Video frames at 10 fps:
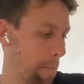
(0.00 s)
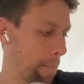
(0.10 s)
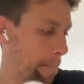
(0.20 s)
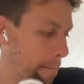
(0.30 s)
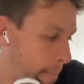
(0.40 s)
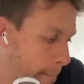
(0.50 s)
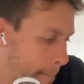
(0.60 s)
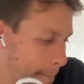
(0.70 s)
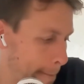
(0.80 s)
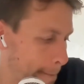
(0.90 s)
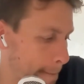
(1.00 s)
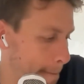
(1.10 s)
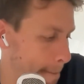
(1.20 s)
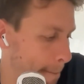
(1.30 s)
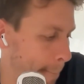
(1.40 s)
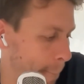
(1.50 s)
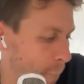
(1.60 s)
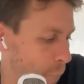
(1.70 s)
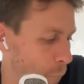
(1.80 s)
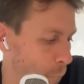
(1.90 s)
like for you, Flo, when
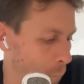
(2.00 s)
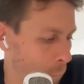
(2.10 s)
you